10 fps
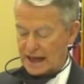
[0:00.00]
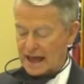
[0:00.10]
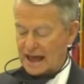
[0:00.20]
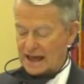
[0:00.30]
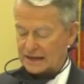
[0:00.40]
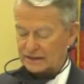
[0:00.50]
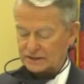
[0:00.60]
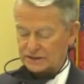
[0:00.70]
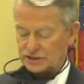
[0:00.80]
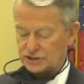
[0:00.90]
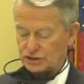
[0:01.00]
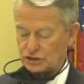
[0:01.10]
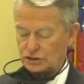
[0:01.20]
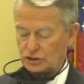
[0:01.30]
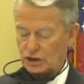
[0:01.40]
and
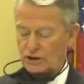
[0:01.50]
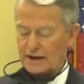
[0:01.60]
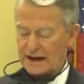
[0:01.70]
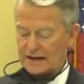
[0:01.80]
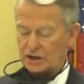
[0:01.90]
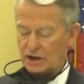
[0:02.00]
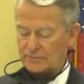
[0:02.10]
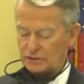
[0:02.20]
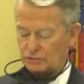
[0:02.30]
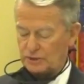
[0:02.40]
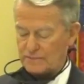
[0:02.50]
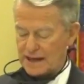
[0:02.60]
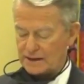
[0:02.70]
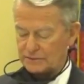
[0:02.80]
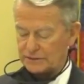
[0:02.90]
ensure our economic
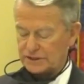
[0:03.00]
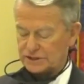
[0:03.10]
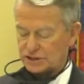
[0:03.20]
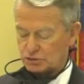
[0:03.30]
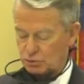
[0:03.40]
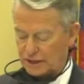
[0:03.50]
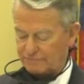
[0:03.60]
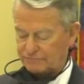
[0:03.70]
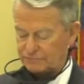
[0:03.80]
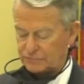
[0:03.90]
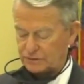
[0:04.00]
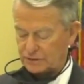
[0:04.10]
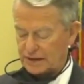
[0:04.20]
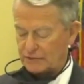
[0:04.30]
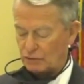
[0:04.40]
rebound is swift
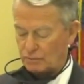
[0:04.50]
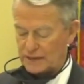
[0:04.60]
and